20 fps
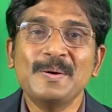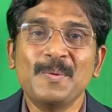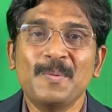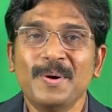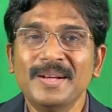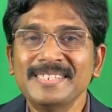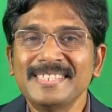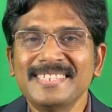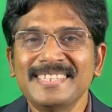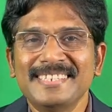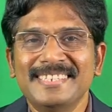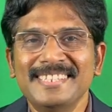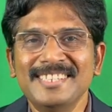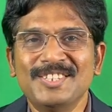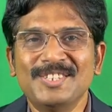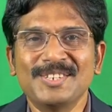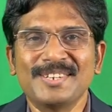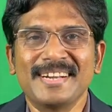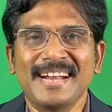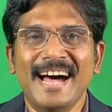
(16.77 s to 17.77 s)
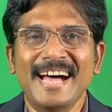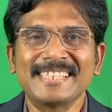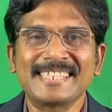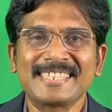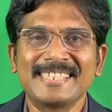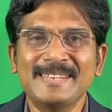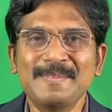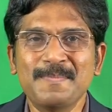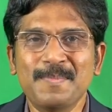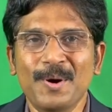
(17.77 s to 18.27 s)
Once a teacher
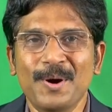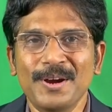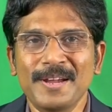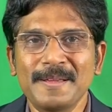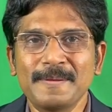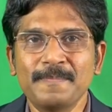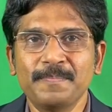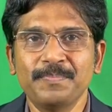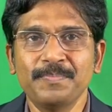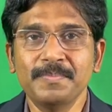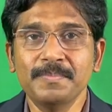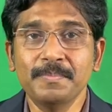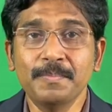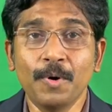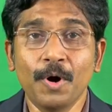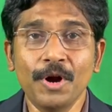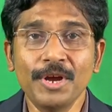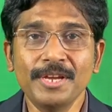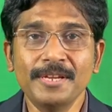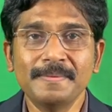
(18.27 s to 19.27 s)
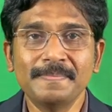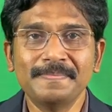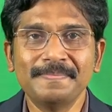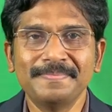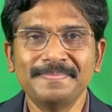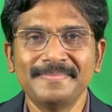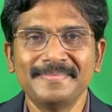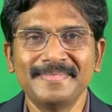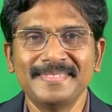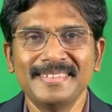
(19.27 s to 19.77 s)
asked a boy,
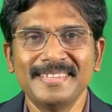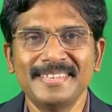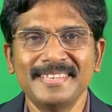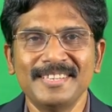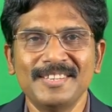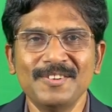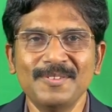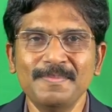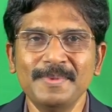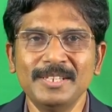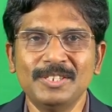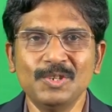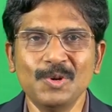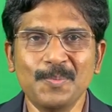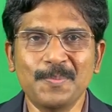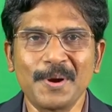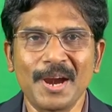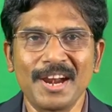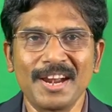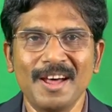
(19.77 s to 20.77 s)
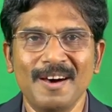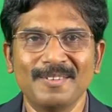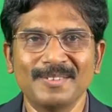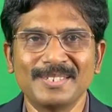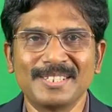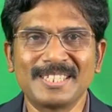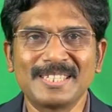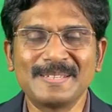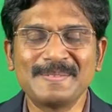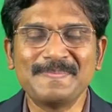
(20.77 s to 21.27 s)
give me two
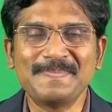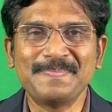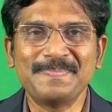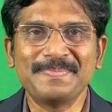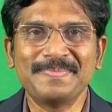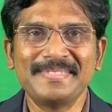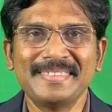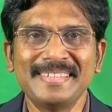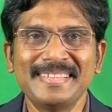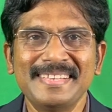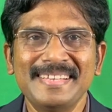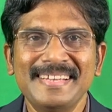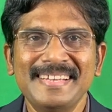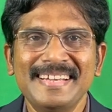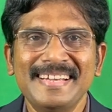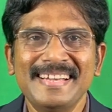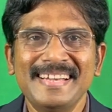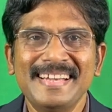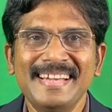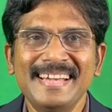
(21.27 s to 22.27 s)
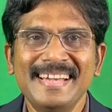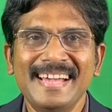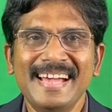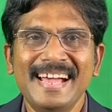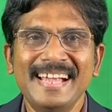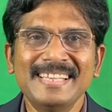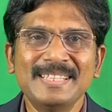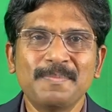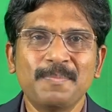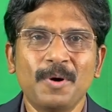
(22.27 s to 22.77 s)
pronouns.
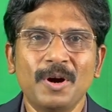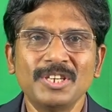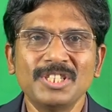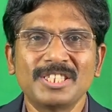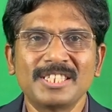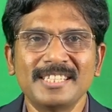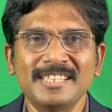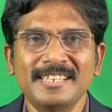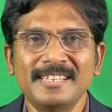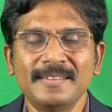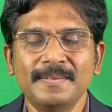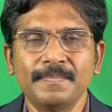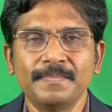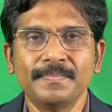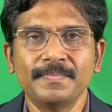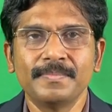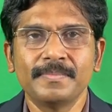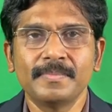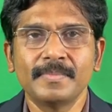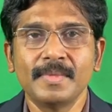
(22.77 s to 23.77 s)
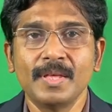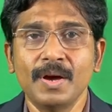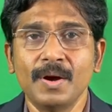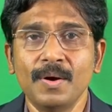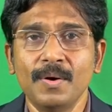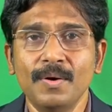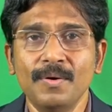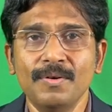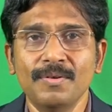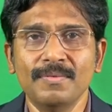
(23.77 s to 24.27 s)
And the boy said,
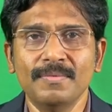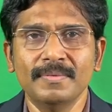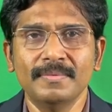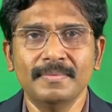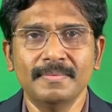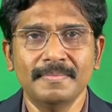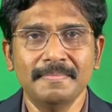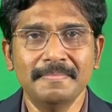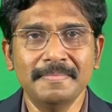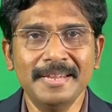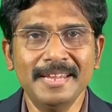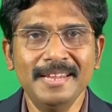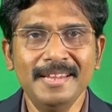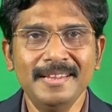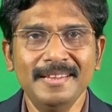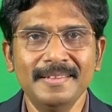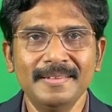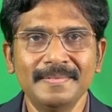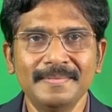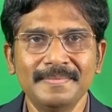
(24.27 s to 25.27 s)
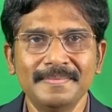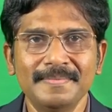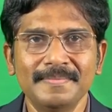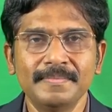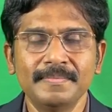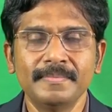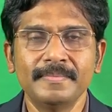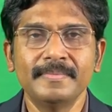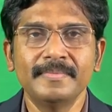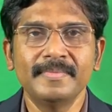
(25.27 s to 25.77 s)
who? Me?
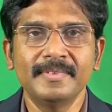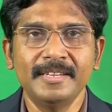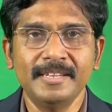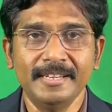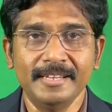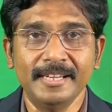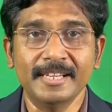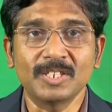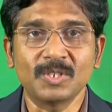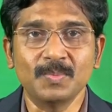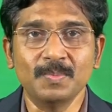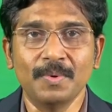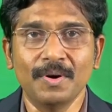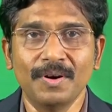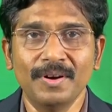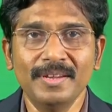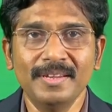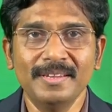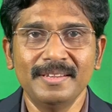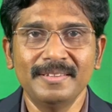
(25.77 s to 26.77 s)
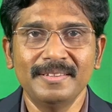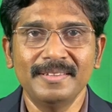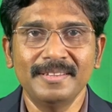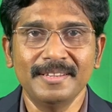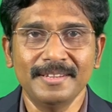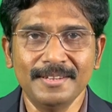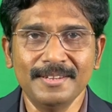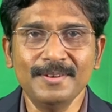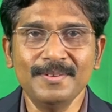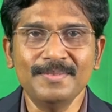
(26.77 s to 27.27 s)
Yes, boy,
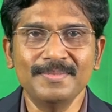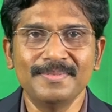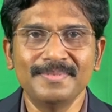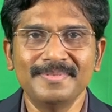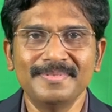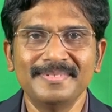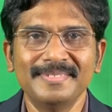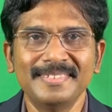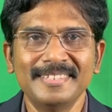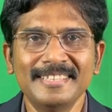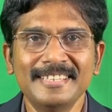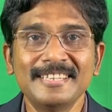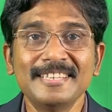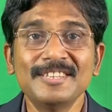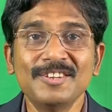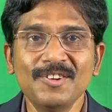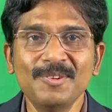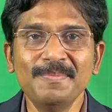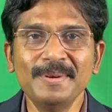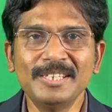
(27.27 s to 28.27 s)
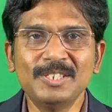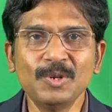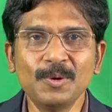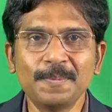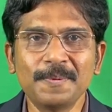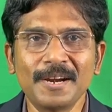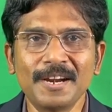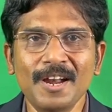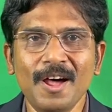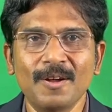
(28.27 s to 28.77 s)
you. Give me two
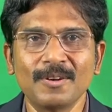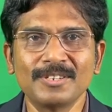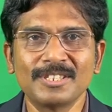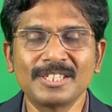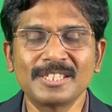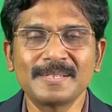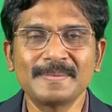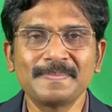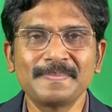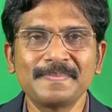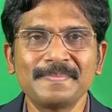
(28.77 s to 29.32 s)
pronouns.